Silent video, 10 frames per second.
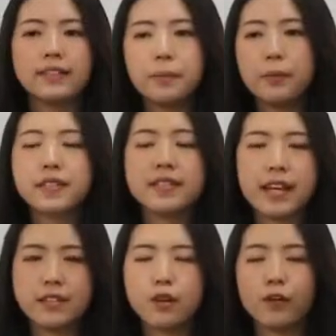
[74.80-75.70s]
deep a
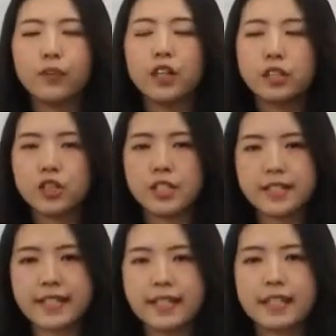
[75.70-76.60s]
sense of
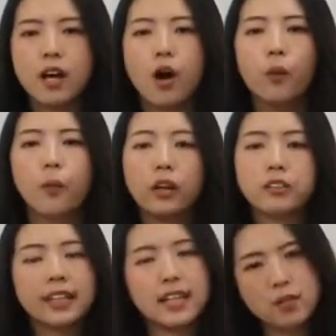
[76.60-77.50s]
urgency,
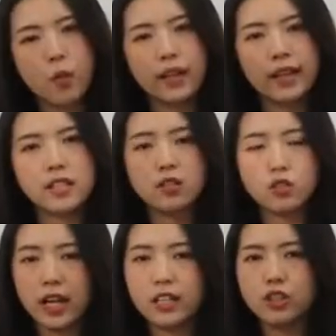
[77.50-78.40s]
where the last one is
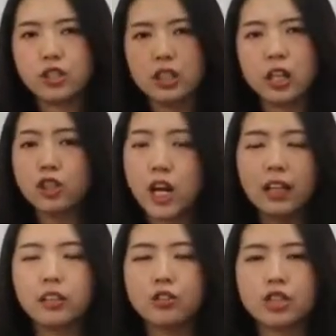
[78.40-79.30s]

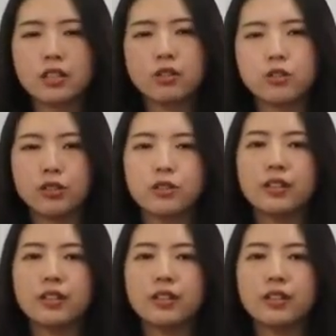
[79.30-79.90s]
challenge to